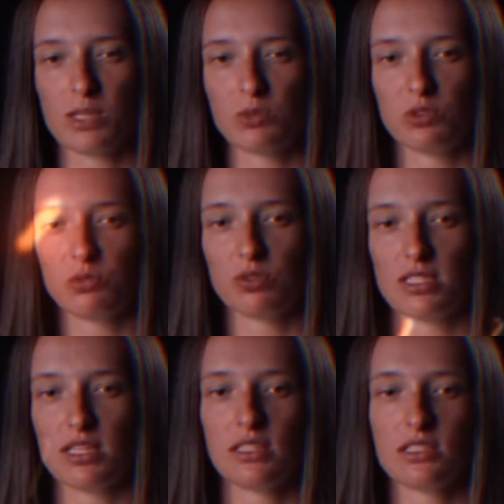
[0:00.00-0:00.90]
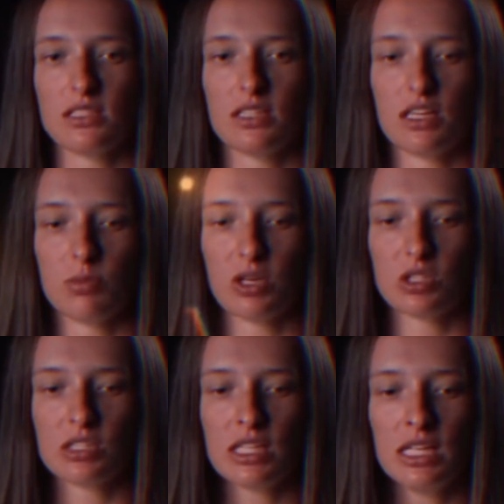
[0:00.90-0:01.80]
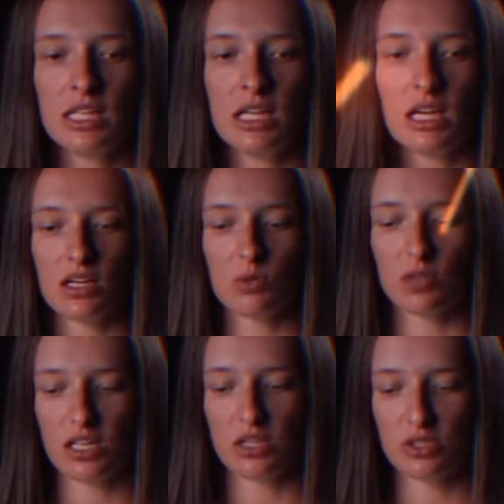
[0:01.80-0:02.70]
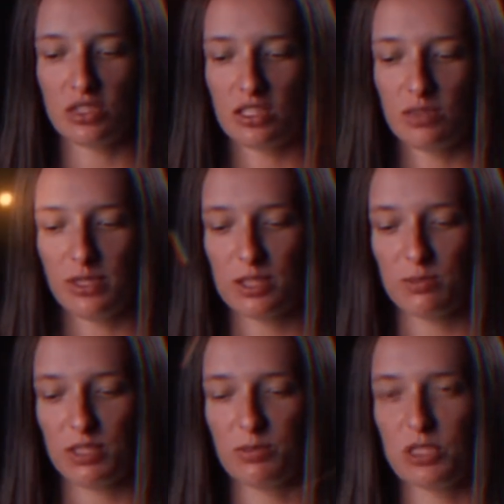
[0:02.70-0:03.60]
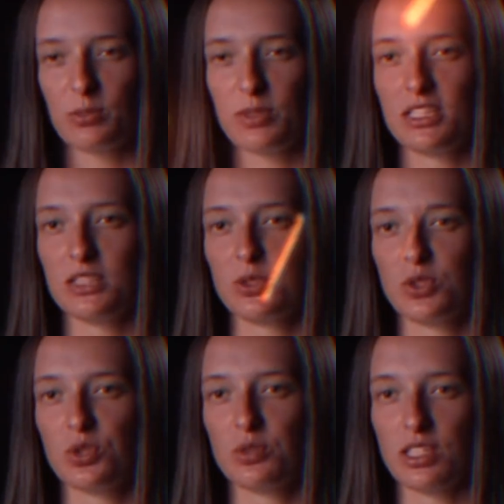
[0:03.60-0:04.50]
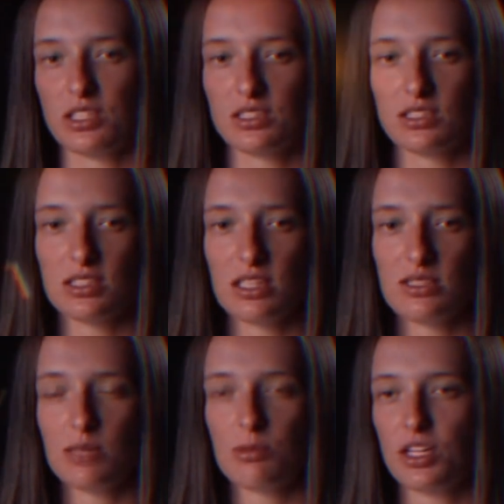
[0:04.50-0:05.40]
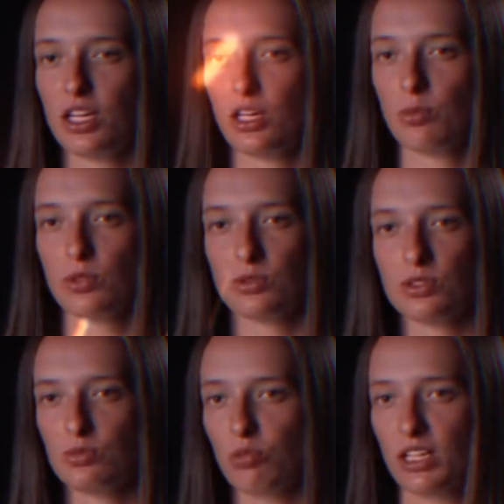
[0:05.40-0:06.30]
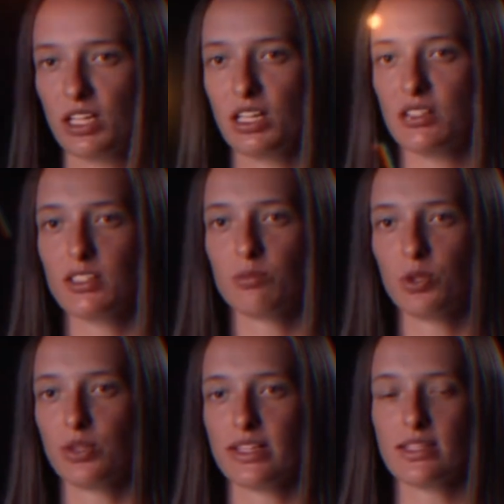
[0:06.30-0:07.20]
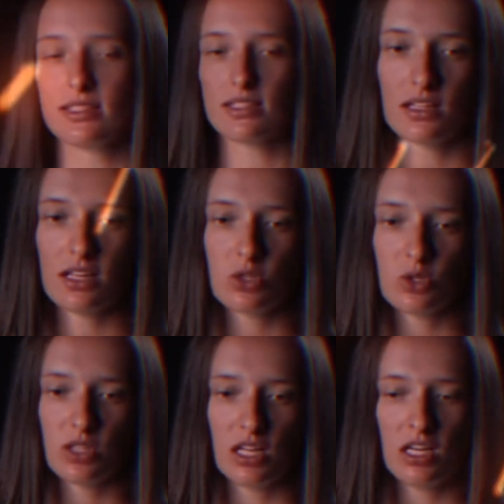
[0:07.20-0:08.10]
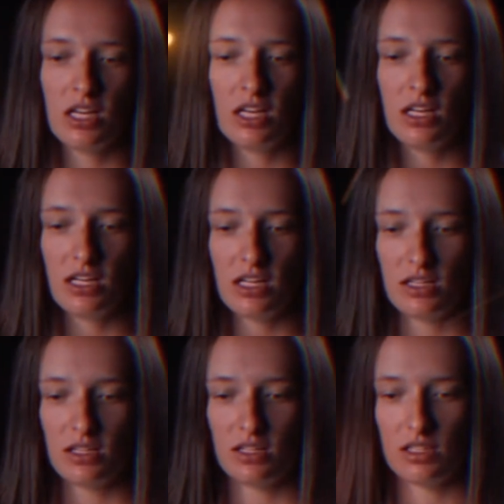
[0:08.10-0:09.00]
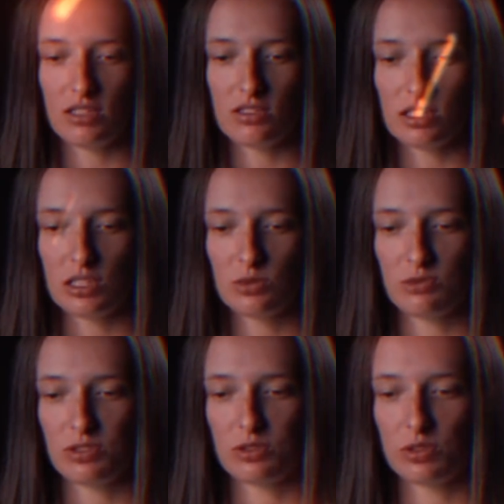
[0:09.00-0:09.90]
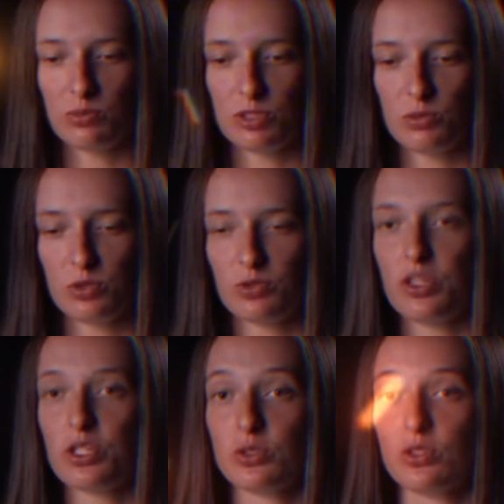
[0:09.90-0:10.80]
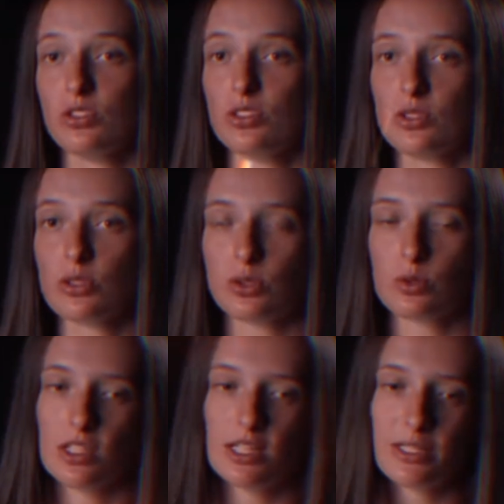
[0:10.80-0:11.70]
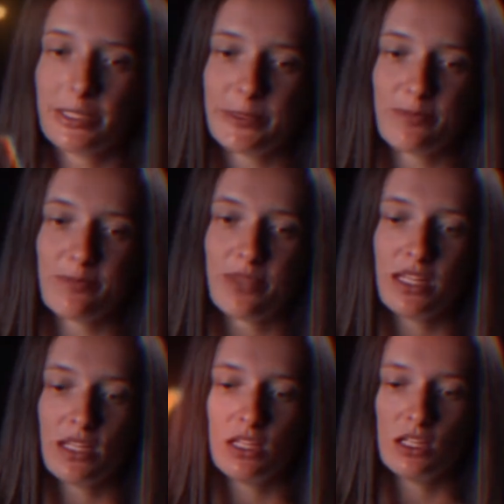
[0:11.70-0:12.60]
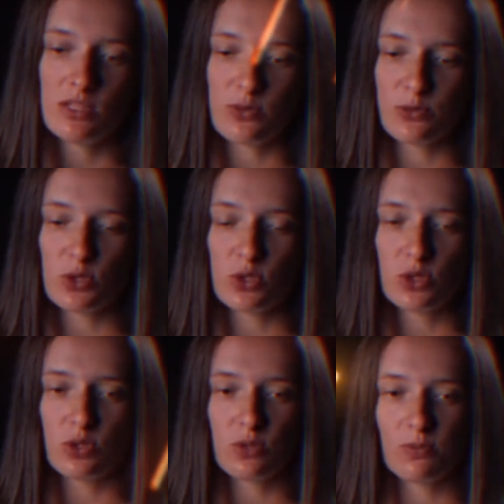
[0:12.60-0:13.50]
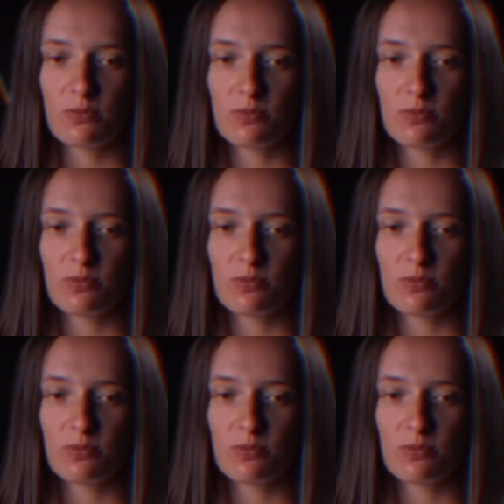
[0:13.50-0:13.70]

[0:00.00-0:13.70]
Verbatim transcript: able to reset and think about uh, what actually makes me a better player, you know, and I stopped thinking about rankings and points, and actually I, I started to feel a little bit more free on court. So. Um, So for sure,